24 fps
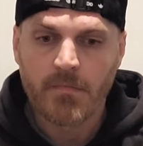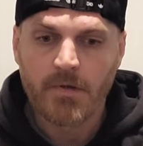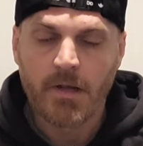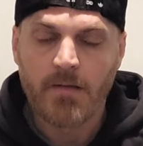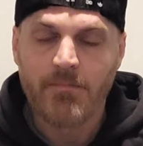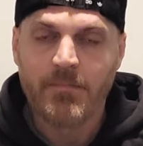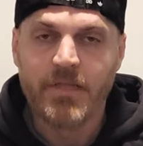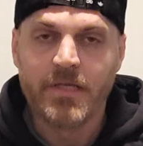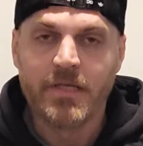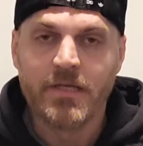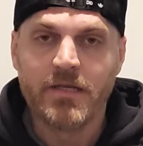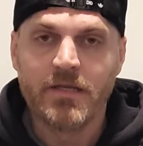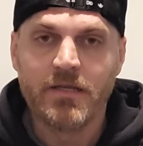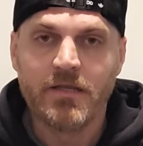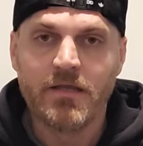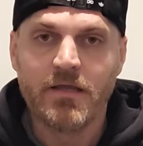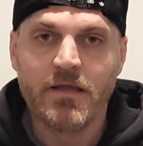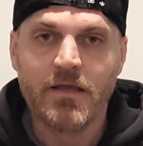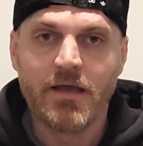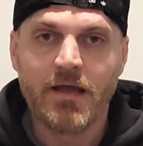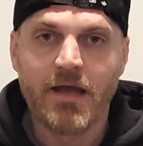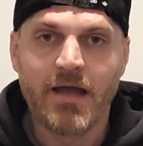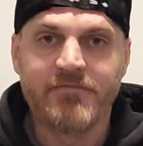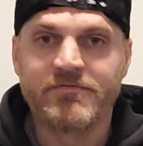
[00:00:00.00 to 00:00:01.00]
I mean,
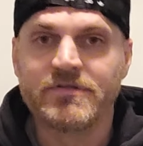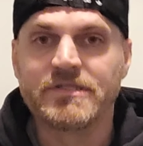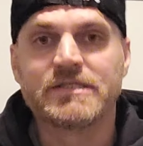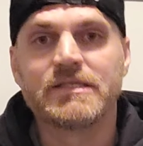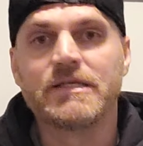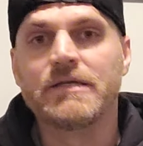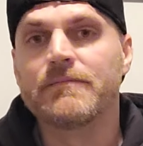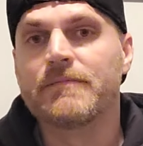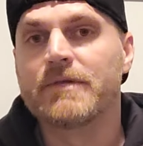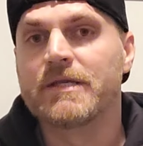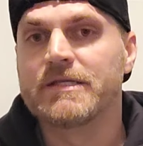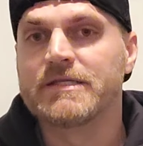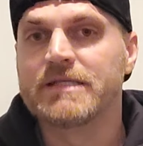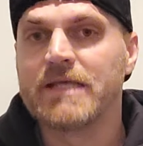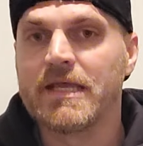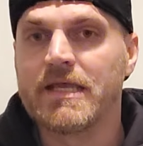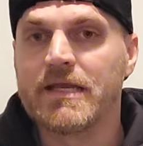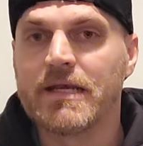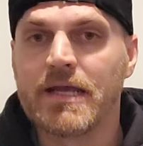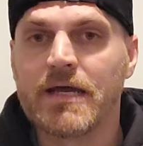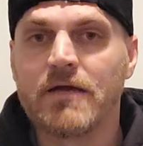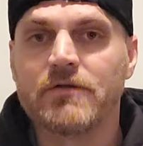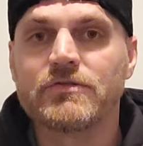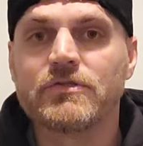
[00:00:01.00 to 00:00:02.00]
I haven't seen him get
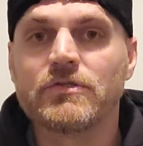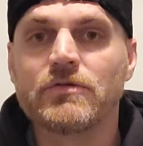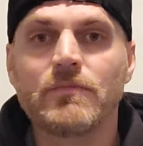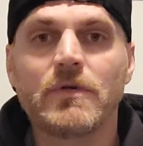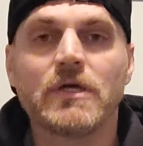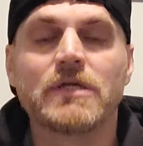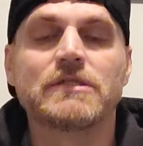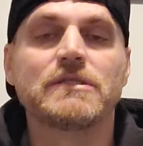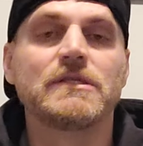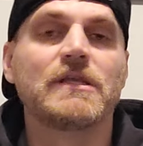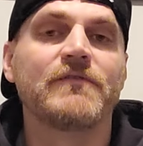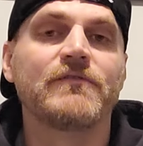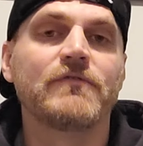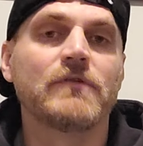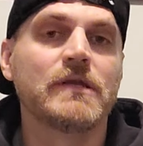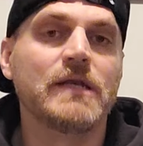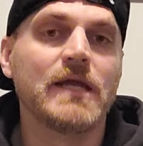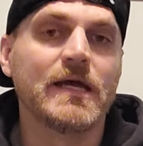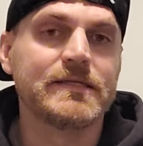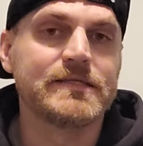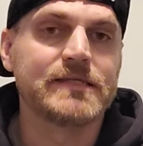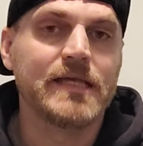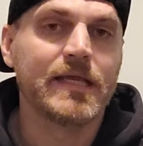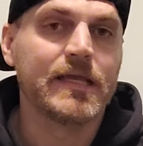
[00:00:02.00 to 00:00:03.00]
taken down too much. Definitely
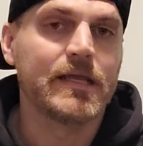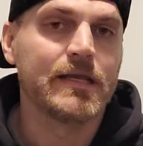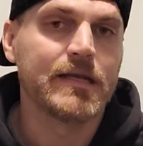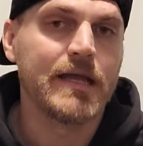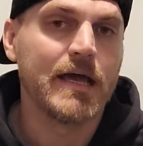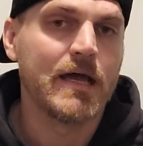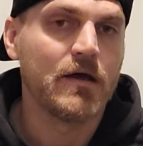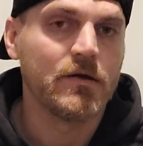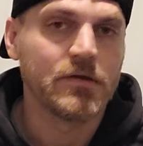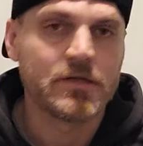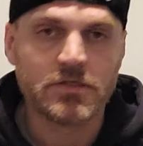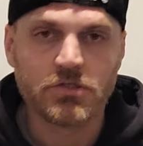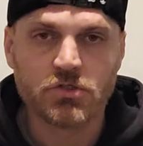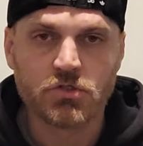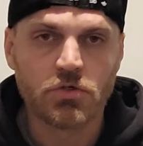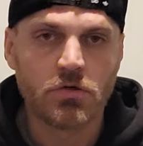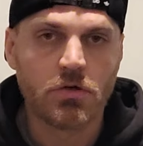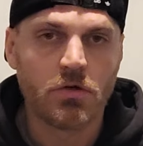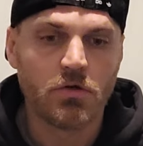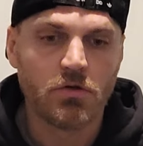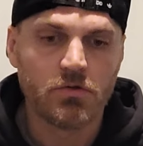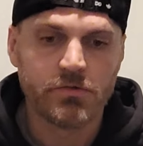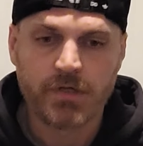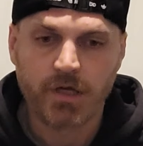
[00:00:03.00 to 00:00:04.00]
not taken down,
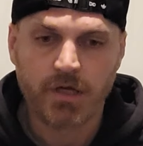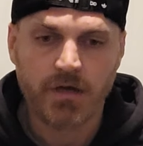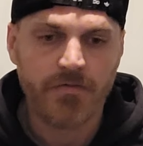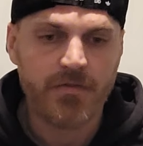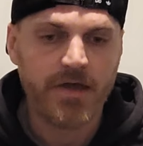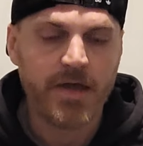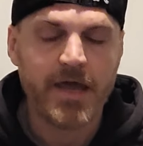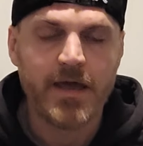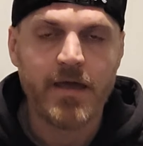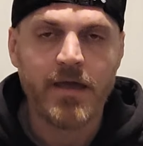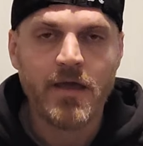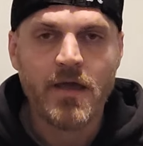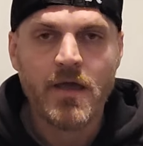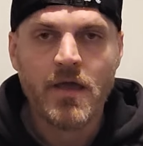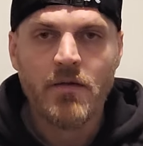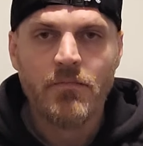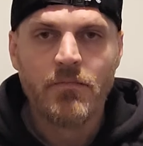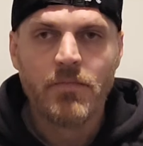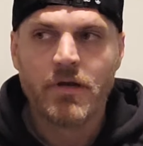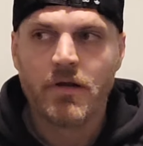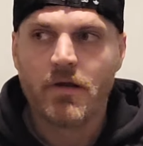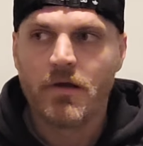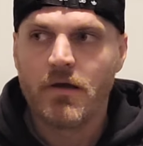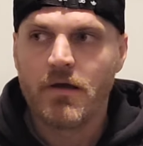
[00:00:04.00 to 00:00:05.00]
controlled, all that.
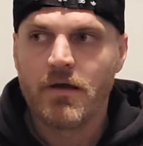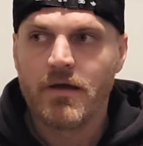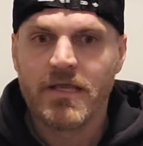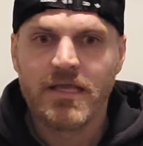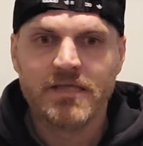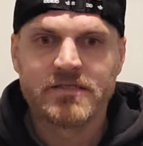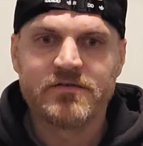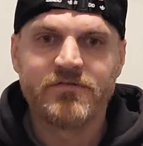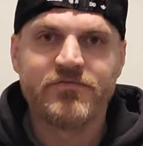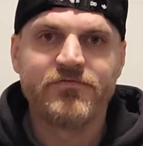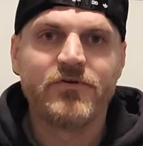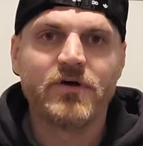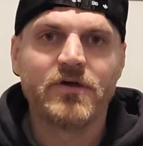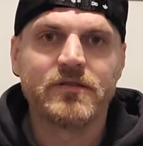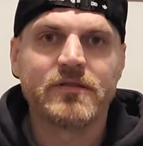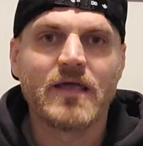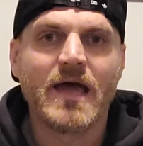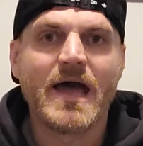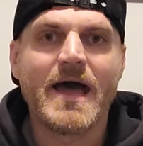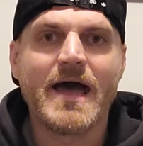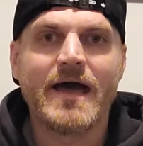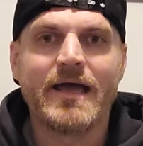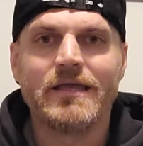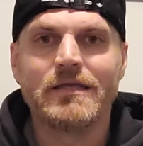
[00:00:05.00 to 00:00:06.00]
But uh, he hasn't fought the
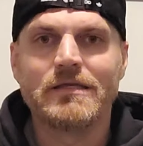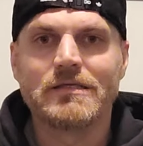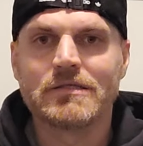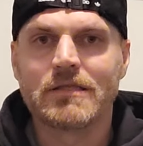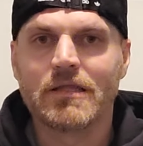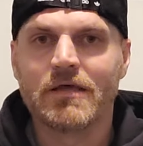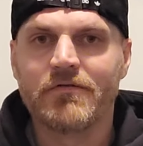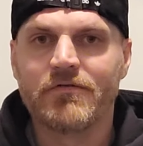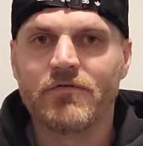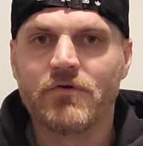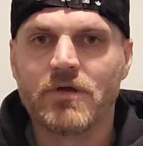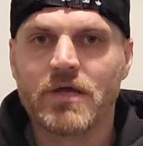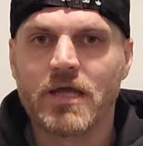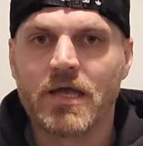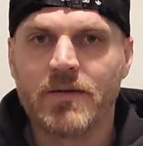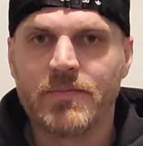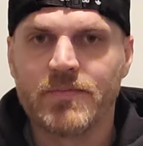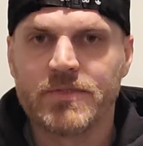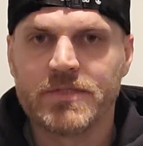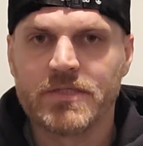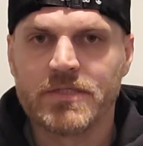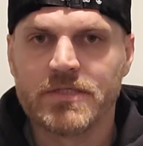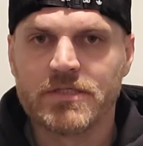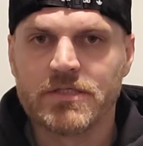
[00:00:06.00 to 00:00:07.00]
highest level of
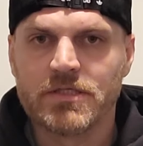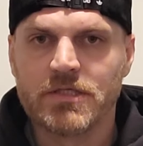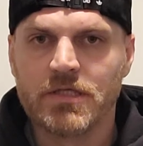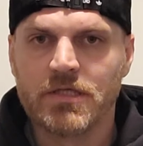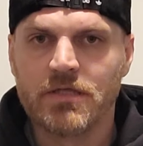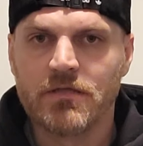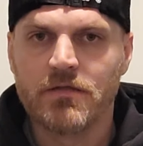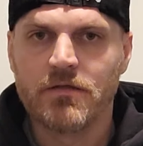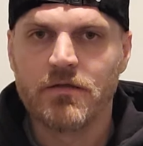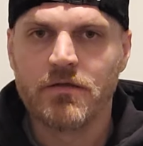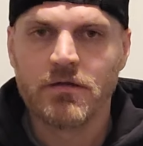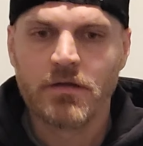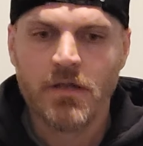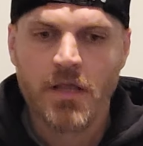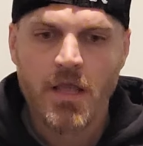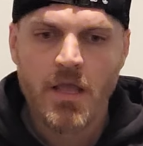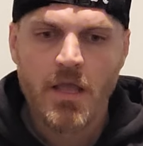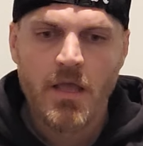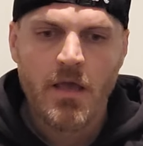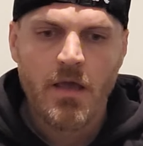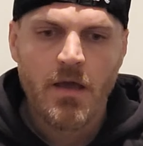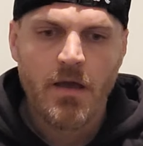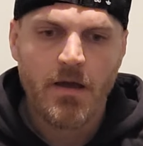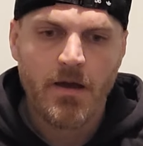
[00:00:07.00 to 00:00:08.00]
competition either.
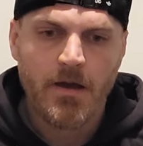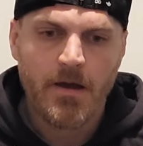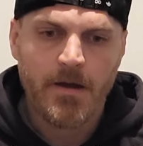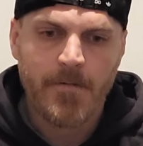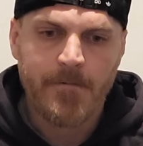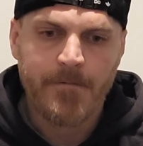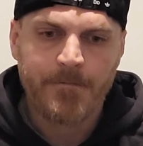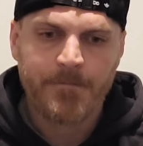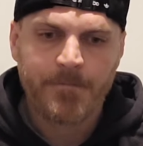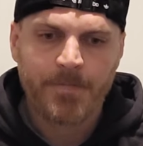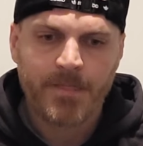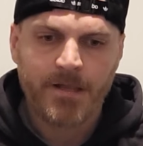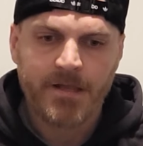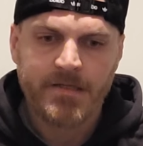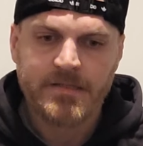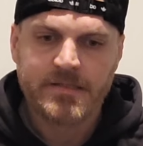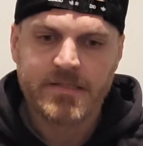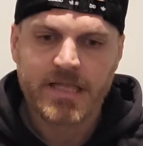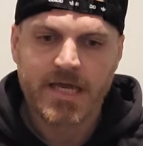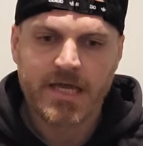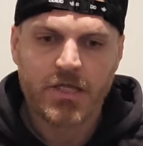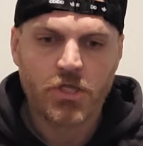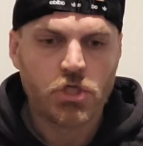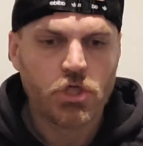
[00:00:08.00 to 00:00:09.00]
Um, he's
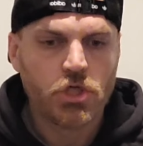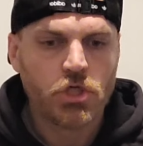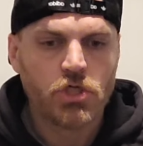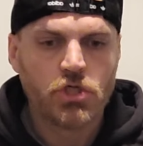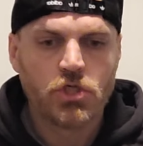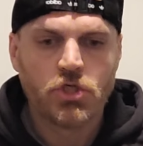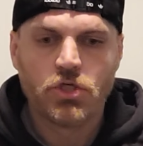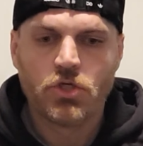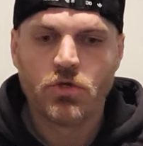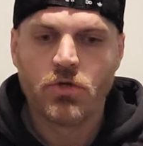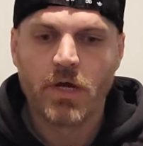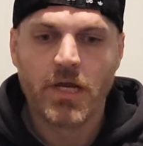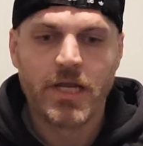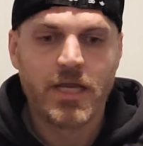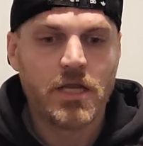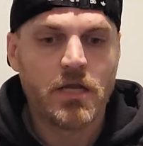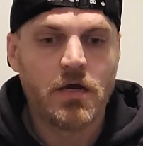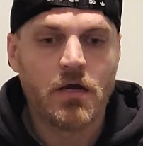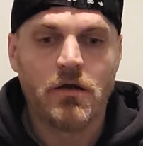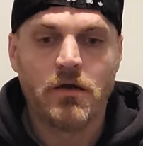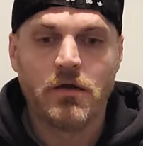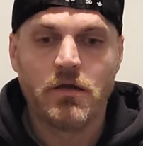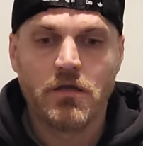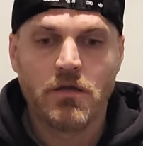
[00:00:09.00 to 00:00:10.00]
got good, great
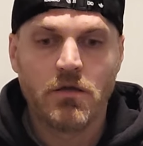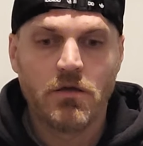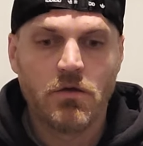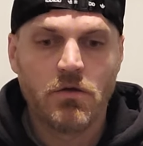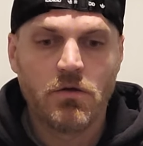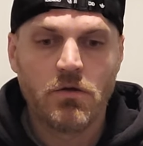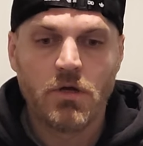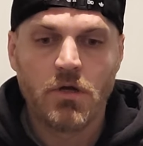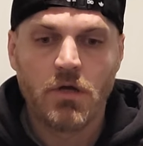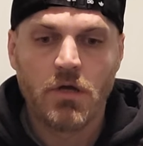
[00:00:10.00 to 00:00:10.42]
cardio.